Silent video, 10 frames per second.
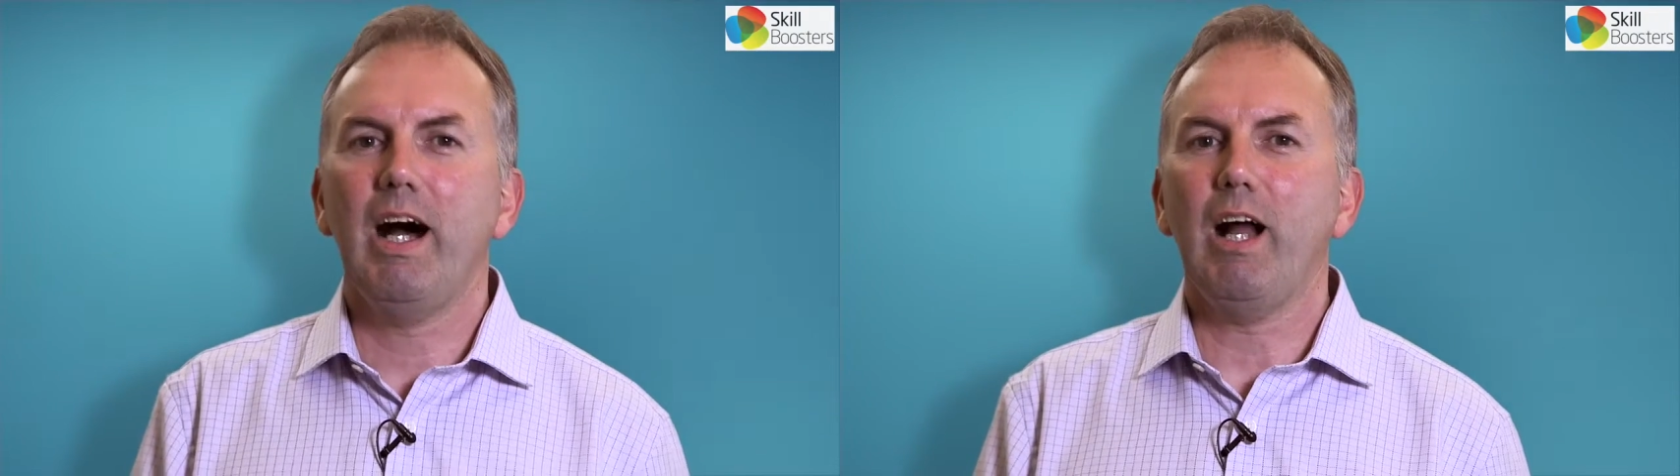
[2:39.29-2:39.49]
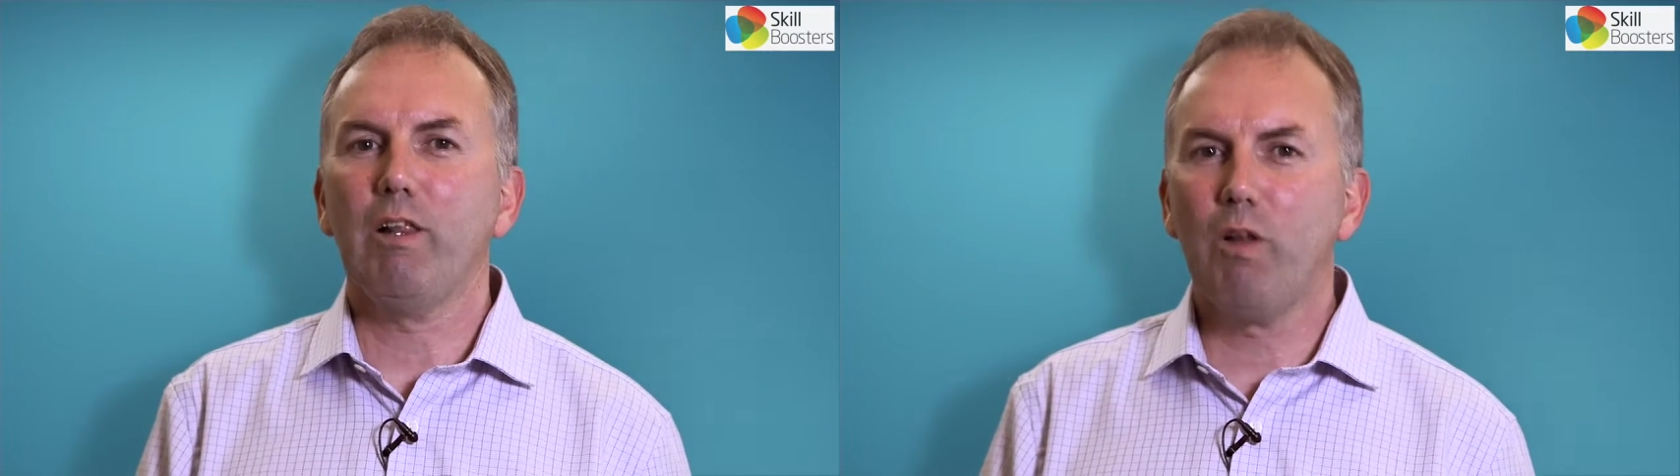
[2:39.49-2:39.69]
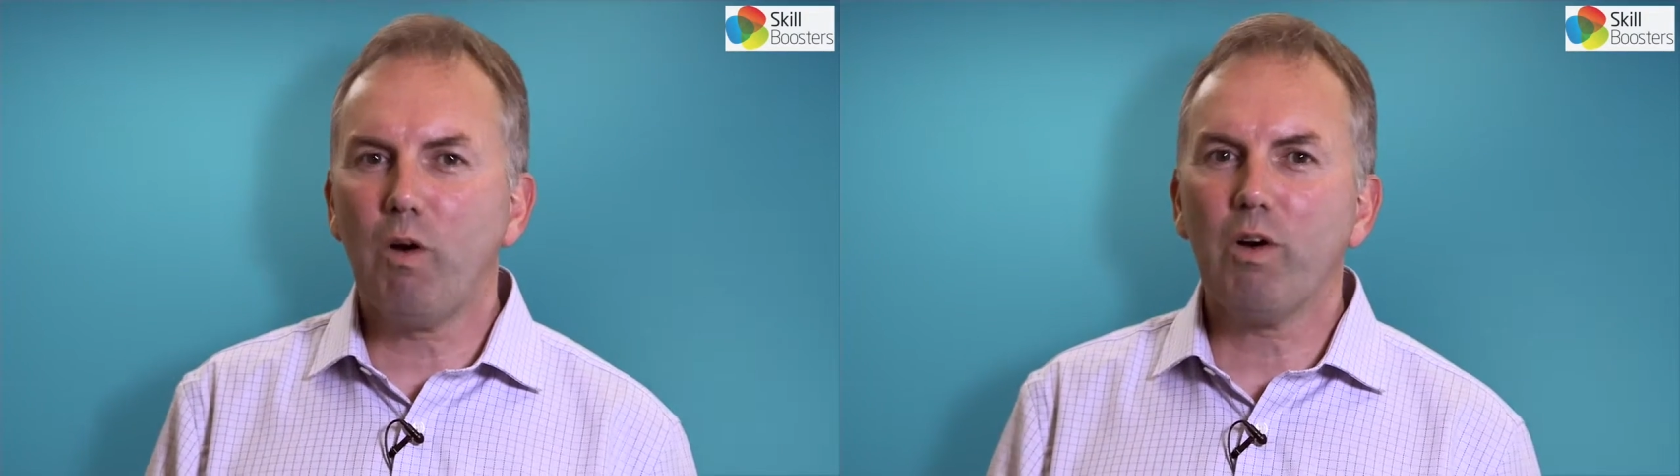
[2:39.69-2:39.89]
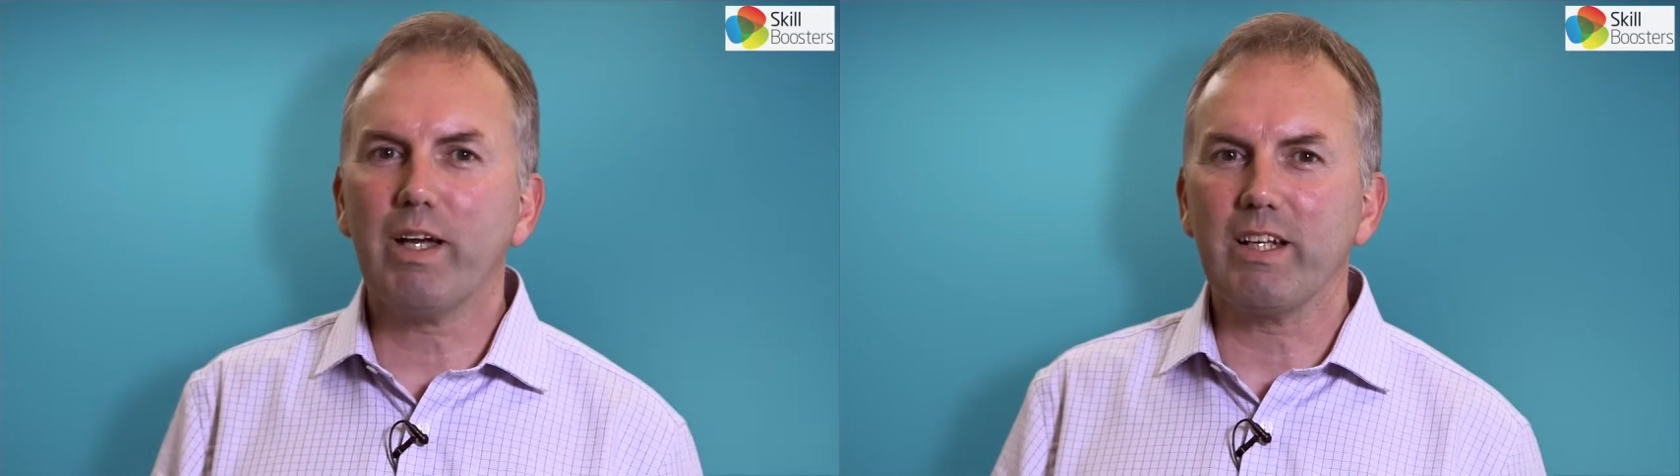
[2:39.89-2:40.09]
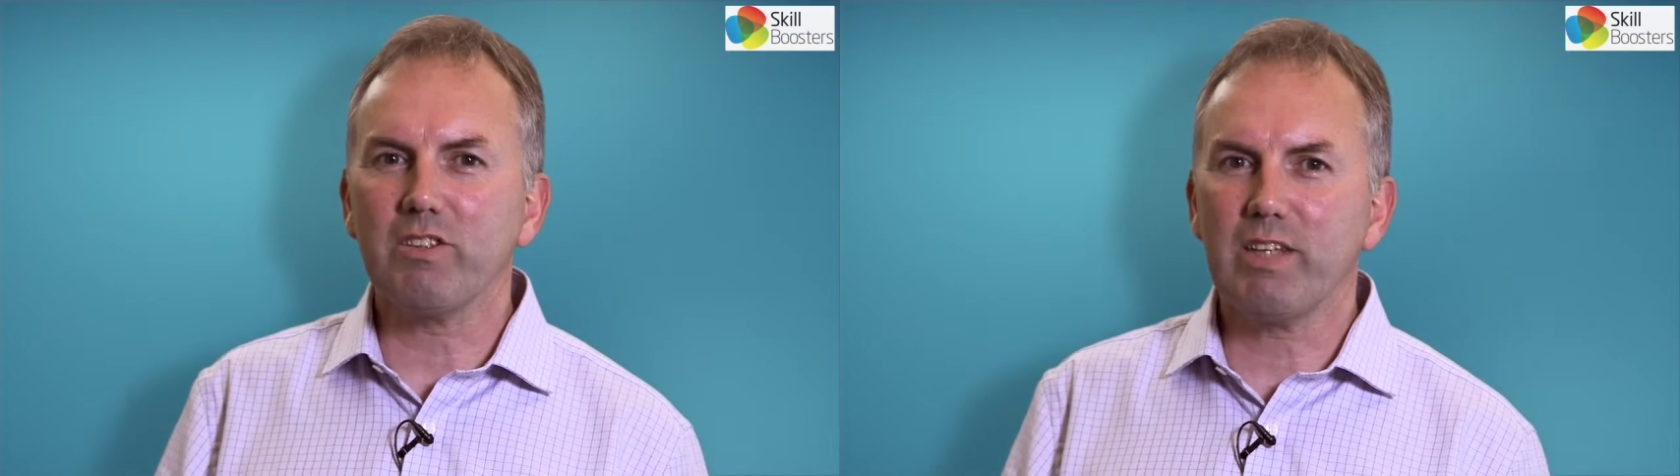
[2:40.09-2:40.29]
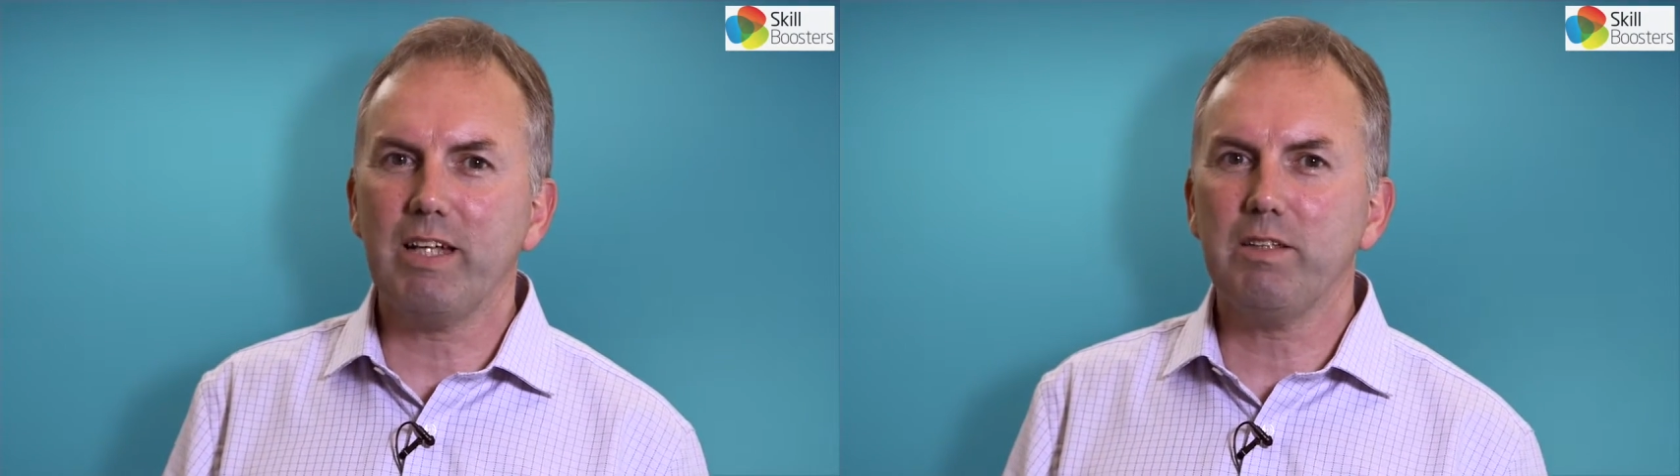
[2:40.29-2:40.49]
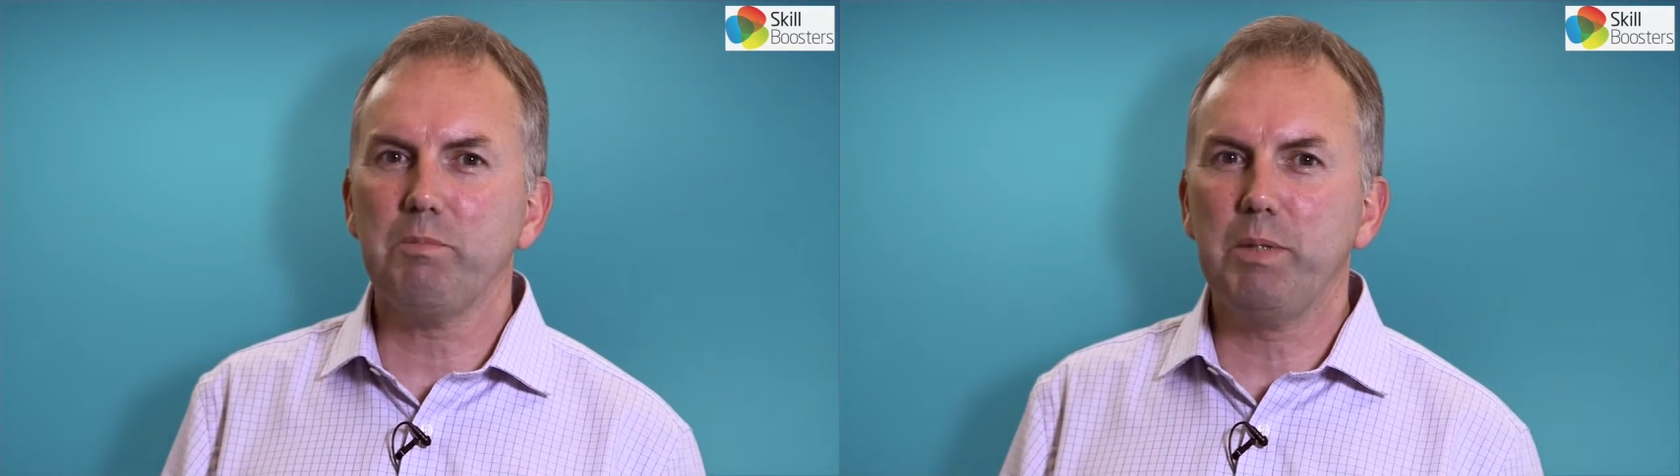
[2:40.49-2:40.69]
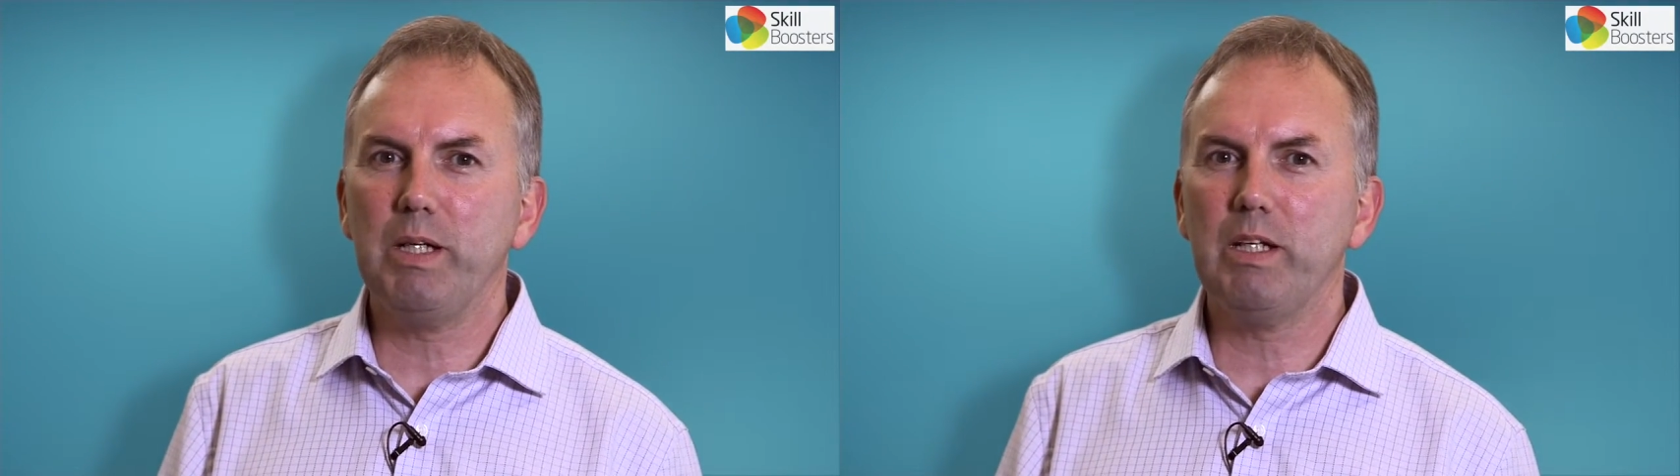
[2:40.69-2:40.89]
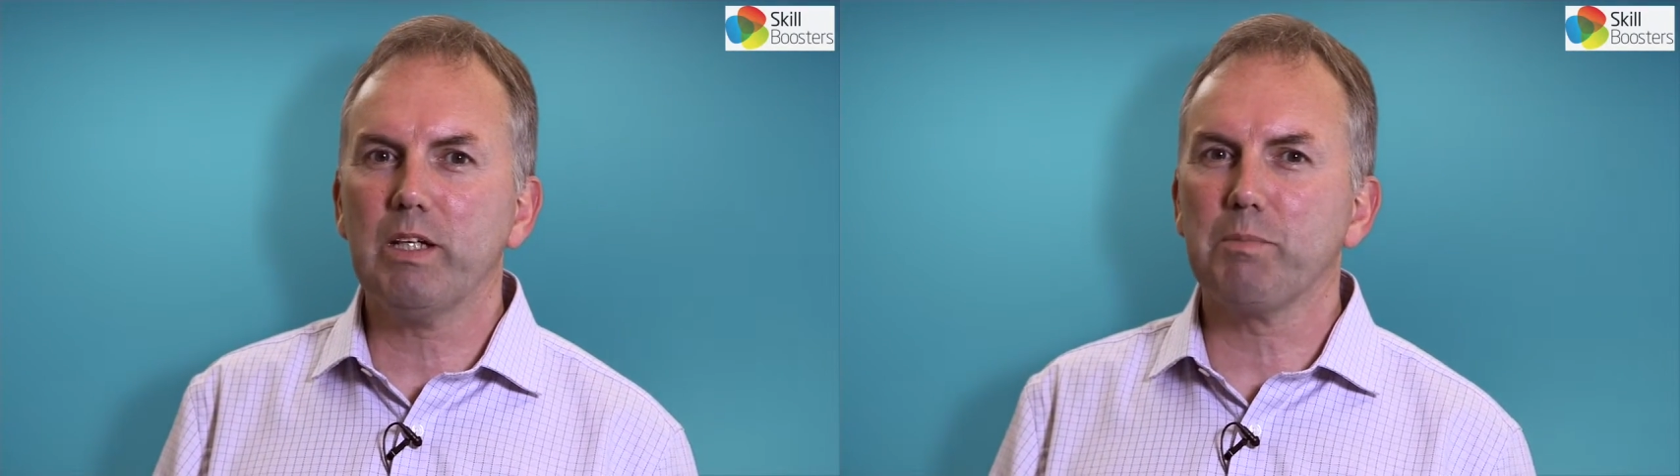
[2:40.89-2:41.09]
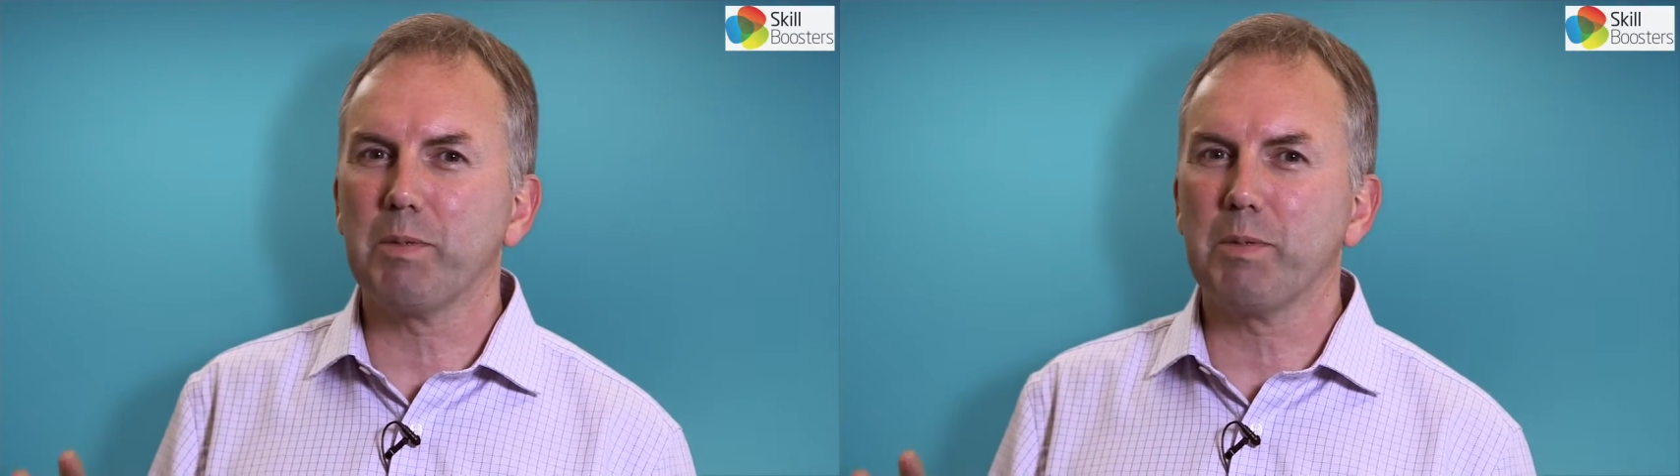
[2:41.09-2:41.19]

A long extended period,